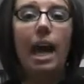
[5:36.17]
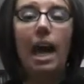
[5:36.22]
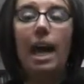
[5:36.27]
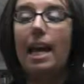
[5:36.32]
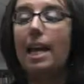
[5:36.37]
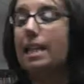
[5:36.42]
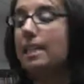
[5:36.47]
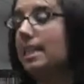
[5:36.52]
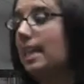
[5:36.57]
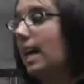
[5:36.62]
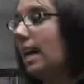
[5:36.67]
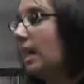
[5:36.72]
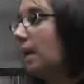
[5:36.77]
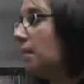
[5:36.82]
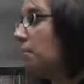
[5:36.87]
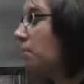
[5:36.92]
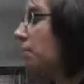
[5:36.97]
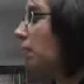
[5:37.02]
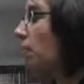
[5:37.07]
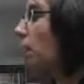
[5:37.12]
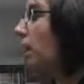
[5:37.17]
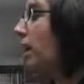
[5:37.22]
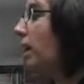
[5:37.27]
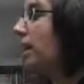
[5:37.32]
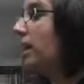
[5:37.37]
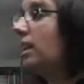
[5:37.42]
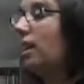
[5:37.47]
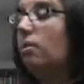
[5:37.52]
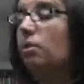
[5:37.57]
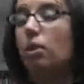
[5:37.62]
And I am
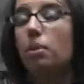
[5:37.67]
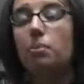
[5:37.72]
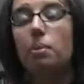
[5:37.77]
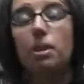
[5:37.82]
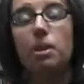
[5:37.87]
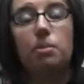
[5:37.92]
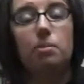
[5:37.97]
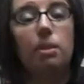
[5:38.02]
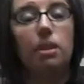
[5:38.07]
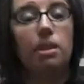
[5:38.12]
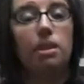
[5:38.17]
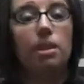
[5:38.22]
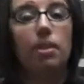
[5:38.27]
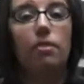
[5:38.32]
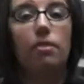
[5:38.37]
quite in love with my space,